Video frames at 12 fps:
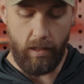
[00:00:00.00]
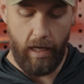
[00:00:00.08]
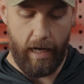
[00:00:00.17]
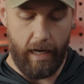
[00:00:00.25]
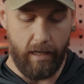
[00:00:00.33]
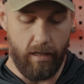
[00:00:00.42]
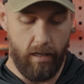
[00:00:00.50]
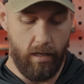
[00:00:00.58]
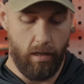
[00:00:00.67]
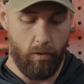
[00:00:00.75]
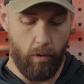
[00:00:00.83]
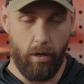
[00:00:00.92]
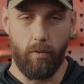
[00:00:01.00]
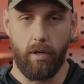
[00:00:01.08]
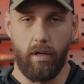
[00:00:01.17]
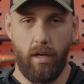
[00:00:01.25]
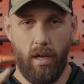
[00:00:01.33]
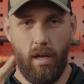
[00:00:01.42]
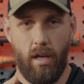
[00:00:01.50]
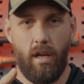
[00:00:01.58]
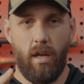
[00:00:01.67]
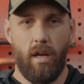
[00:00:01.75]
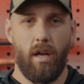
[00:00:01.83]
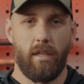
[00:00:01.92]
And while we're
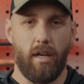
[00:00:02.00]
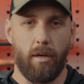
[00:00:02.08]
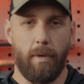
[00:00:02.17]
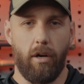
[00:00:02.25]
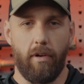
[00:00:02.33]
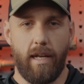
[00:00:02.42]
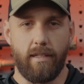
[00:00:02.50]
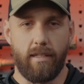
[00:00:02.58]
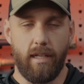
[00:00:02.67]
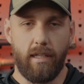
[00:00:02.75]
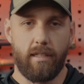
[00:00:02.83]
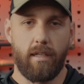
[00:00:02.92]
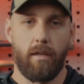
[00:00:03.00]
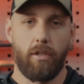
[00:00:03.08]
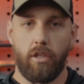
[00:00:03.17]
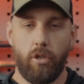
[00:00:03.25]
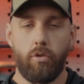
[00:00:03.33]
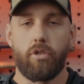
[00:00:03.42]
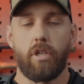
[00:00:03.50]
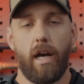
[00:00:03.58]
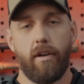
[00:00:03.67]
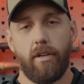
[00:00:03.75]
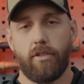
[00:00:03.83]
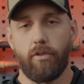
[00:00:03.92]
talking about Rain 6, huge
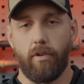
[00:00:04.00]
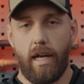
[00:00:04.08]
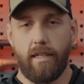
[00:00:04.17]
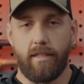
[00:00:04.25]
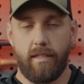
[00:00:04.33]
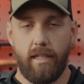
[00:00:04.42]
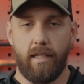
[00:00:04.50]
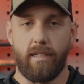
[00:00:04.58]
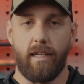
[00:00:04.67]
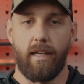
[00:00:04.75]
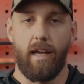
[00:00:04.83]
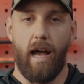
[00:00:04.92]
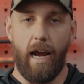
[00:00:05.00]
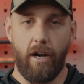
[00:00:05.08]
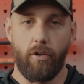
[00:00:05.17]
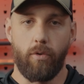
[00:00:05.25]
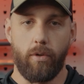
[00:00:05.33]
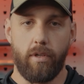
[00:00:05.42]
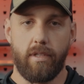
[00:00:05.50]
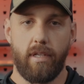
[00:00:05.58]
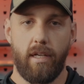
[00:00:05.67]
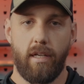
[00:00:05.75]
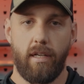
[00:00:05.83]
shout out to Rain 6 and Iron Horse